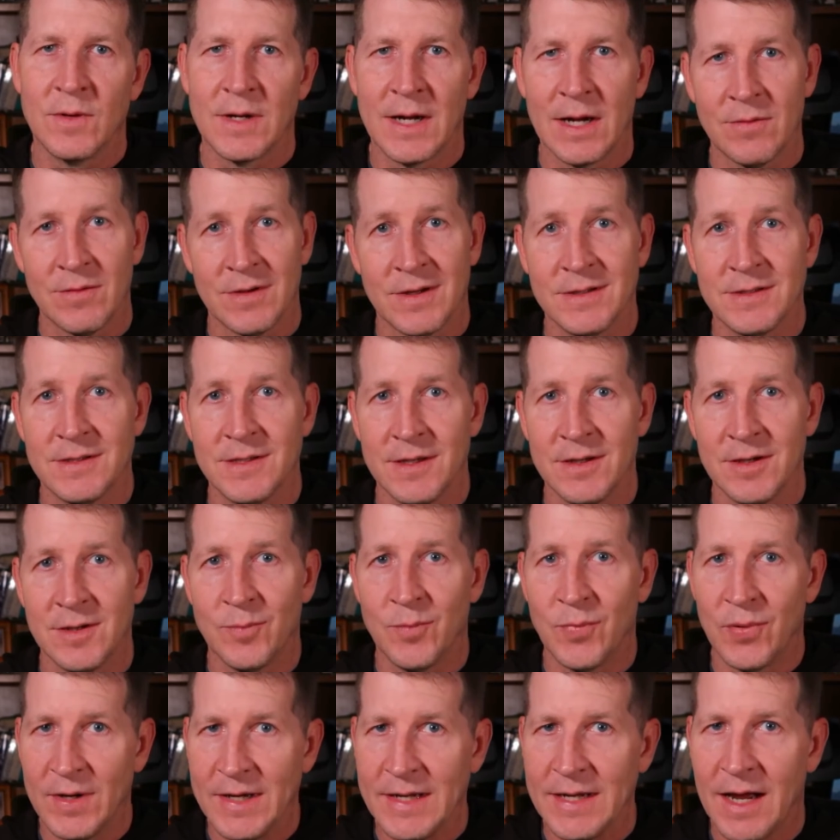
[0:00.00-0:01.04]
what I would consider
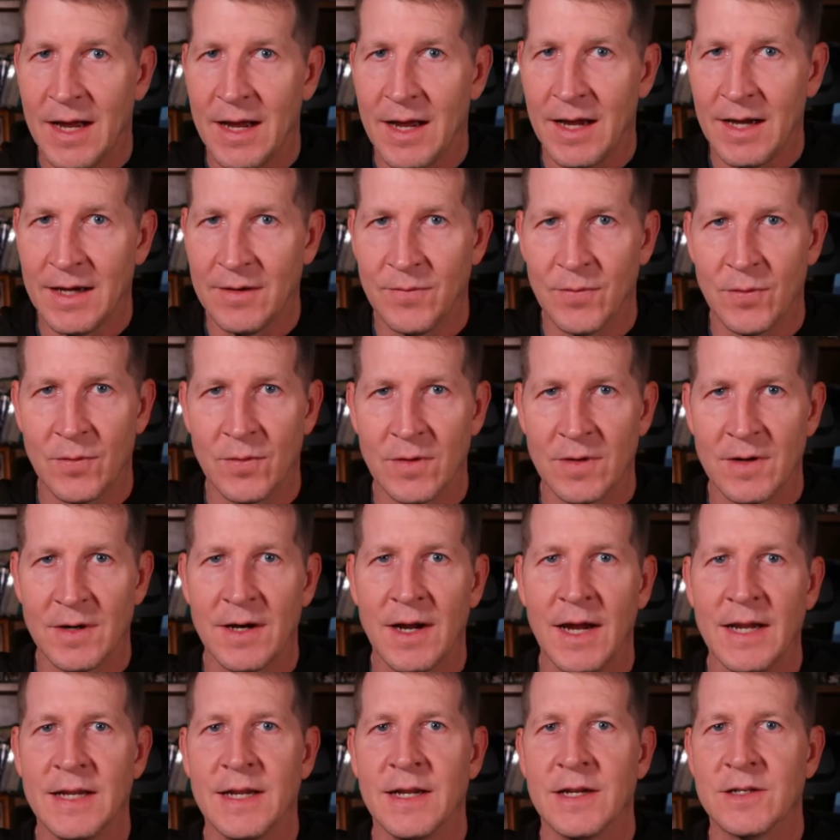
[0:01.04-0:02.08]
pretty high for
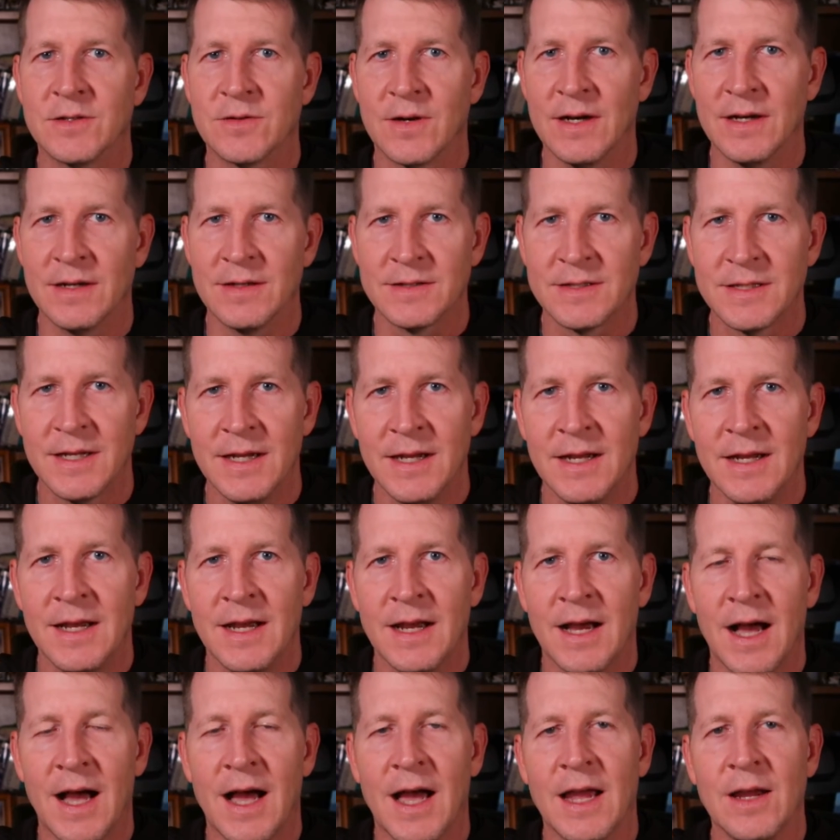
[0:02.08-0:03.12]
hiking trails.
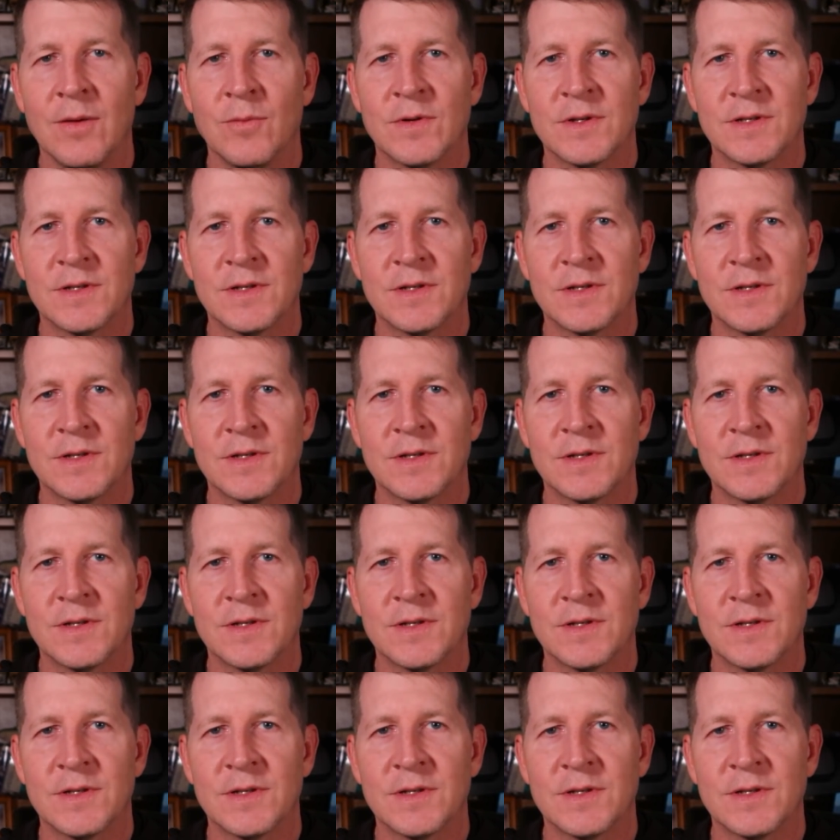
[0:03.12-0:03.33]
I